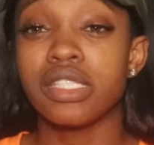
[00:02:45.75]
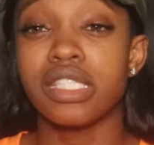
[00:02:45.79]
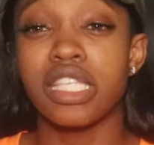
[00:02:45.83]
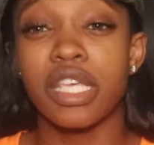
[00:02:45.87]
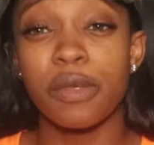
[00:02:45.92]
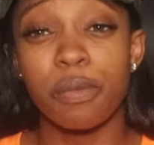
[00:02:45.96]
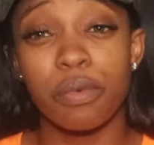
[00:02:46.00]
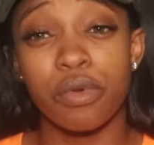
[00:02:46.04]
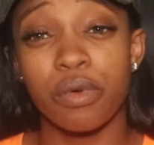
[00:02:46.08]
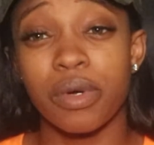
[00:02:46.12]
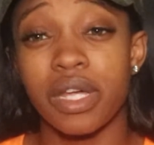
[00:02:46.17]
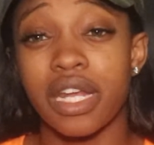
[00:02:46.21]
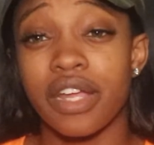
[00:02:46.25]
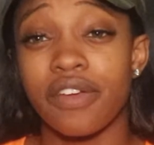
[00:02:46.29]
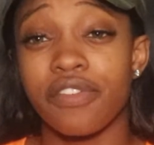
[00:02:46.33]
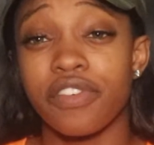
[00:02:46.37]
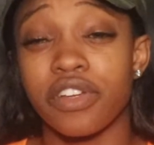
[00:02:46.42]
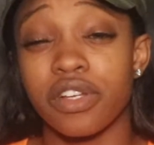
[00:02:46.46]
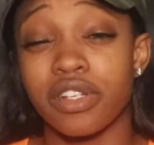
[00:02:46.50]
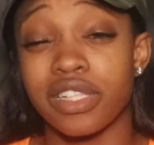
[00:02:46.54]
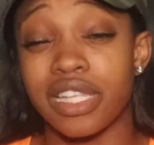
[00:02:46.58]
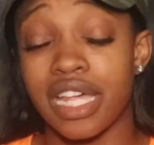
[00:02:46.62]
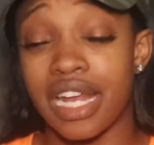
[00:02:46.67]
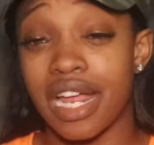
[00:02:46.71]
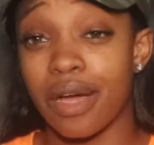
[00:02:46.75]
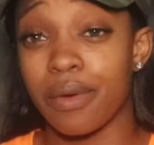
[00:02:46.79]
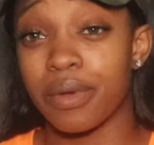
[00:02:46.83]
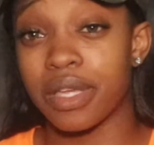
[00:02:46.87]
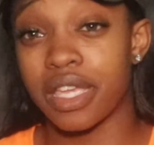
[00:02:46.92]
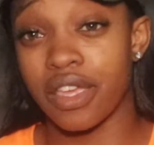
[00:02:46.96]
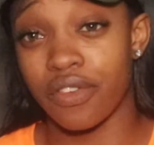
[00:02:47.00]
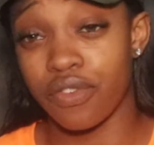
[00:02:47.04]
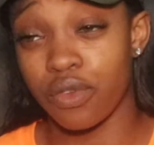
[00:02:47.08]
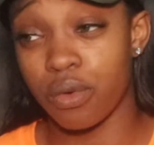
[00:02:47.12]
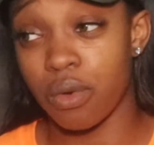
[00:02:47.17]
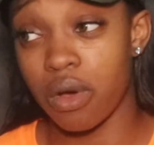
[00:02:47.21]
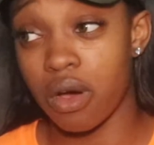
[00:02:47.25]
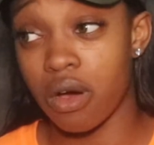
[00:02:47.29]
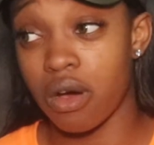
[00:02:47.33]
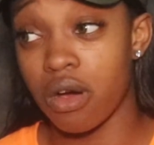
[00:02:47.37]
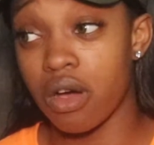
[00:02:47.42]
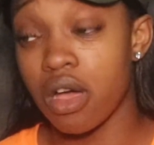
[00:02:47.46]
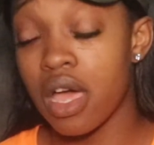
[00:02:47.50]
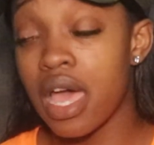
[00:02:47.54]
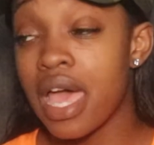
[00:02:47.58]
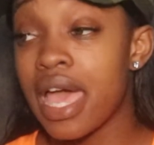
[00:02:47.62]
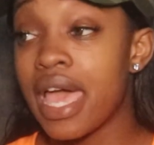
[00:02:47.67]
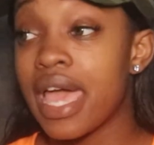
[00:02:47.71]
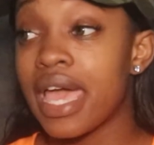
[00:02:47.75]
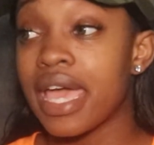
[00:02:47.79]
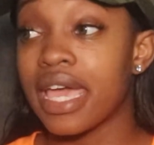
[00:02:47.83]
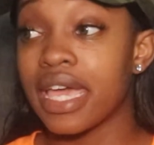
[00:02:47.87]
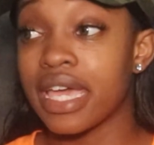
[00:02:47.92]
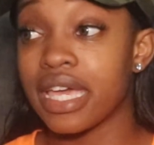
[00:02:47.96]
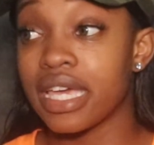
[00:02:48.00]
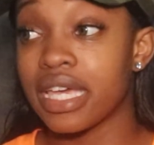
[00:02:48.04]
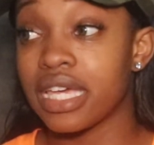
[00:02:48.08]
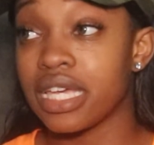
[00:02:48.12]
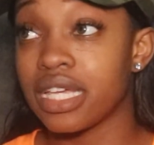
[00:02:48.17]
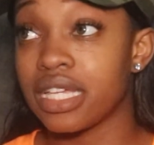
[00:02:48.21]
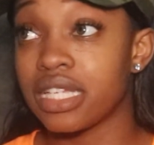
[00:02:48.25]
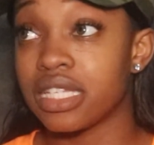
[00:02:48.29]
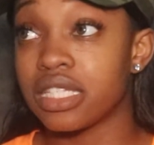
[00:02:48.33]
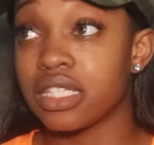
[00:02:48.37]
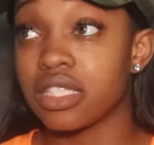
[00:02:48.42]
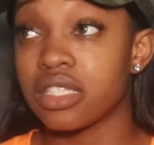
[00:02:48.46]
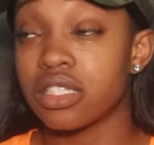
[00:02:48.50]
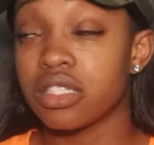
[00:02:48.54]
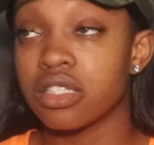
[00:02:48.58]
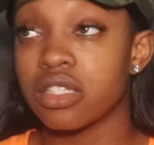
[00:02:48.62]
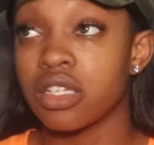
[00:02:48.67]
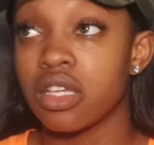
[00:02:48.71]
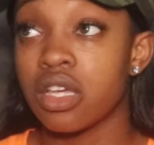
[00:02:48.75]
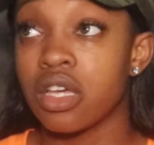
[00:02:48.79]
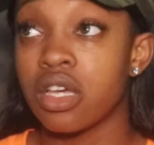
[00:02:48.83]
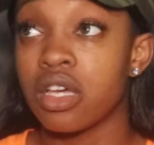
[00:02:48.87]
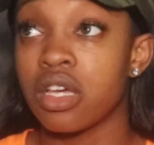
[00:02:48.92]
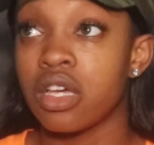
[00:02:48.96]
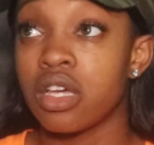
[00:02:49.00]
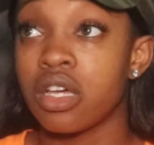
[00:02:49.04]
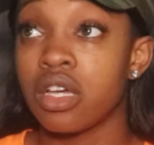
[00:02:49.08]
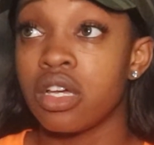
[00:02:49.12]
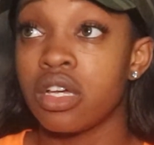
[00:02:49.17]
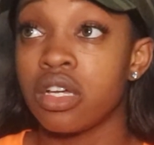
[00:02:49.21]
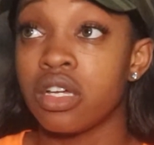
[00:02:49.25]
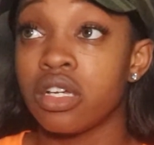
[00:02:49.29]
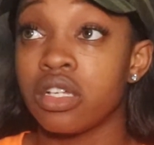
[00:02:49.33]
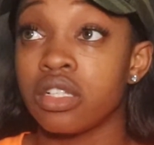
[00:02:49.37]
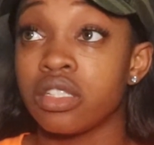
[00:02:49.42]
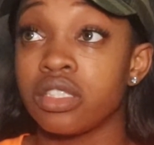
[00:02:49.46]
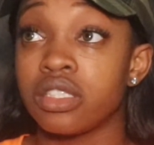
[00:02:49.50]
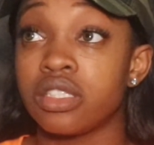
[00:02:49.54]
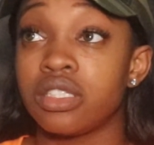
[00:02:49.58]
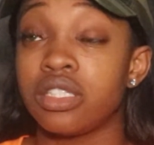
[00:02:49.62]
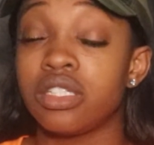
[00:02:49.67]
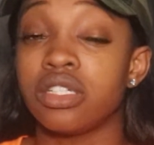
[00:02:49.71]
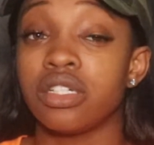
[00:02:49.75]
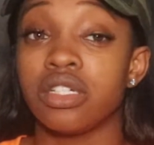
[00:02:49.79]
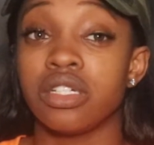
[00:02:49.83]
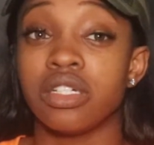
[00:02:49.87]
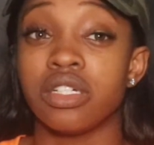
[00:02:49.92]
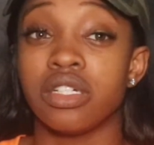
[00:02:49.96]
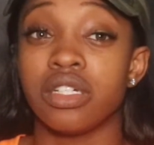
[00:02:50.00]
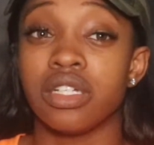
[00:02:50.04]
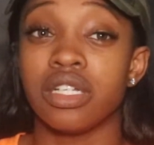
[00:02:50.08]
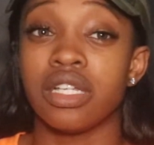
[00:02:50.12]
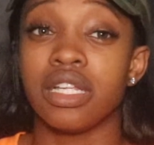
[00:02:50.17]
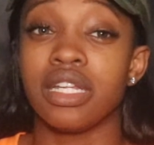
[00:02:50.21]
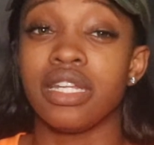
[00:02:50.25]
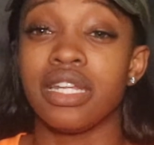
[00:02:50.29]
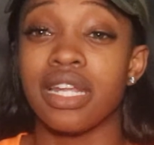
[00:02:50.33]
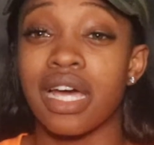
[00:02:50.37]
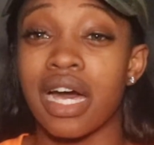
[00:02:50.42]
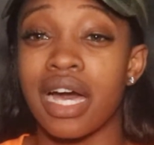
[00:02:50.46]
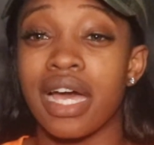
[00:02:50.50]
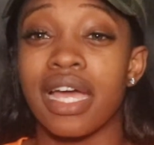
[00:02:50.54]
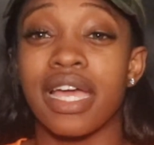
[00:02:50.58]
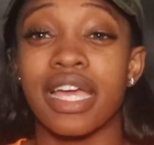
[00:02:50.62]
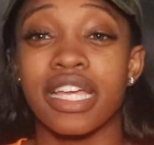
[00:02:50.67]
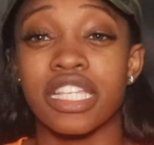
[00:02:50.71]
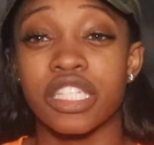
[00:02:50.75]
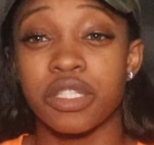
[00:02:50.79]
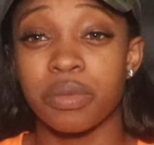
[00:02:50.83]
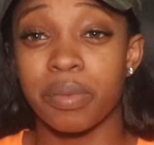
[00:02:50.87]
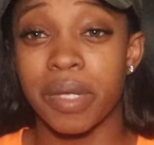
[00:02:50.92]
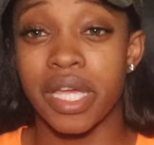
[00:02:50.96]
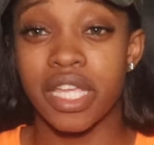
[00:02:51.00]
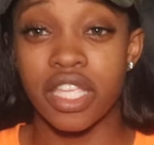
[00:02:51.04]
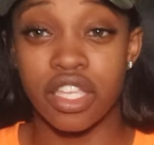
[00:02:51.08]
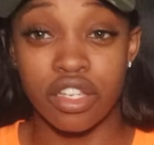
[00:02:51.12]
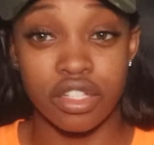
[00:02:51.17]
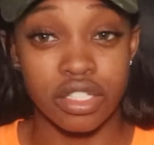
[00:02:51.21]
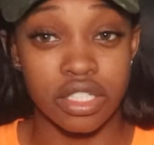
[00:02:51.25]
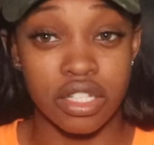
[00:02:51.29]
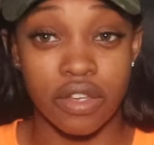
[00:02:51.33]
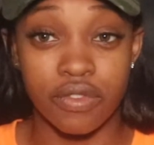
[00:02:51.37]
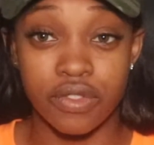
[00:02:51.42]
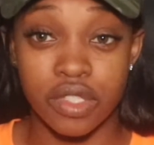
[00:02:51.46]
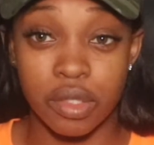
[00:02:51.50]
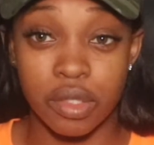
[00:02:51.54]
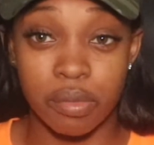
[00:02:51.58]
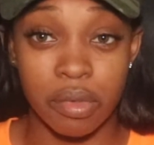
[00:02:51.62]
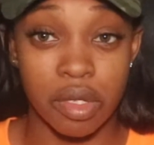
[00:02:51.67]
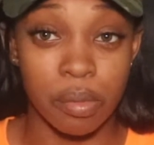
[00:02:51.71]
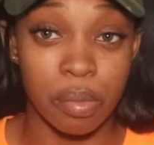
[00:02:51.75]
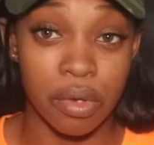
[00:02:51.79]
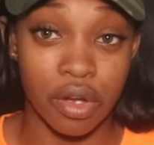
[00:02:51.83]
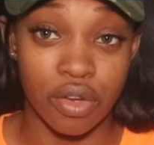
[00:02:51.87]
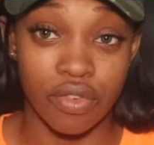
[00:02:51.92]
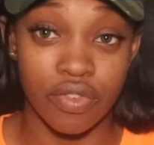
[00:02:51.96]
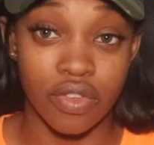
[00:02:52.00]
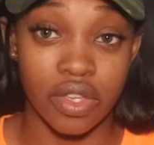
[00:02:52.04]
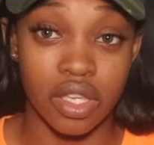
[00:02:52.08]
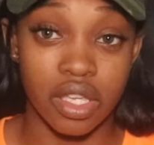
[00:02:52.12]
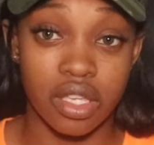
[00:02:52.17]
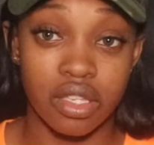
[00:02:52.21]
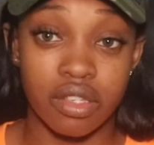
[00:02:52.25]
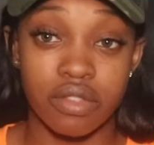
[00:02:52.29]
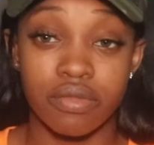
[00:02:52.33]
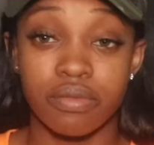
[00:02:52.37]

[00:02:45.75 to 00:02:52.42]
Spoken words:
tip or whatever that I would give you all is to not expect yourself to be perfect.